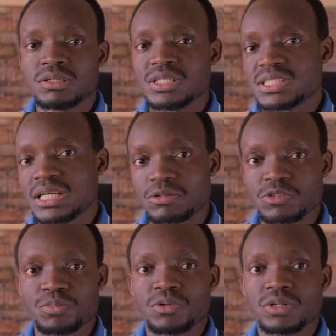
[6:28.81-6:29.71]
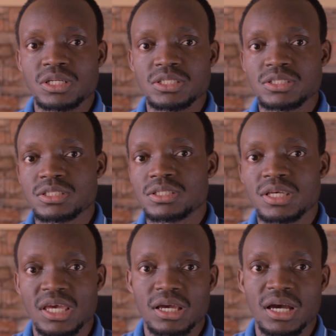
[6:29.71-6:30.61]
the cyclosporins,
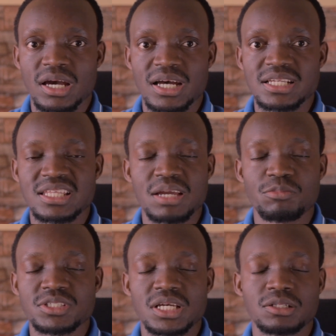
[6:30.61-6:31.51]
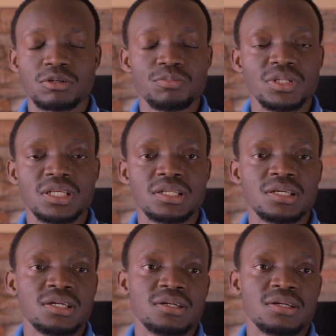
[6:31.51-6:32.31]
and thymocyclobuline,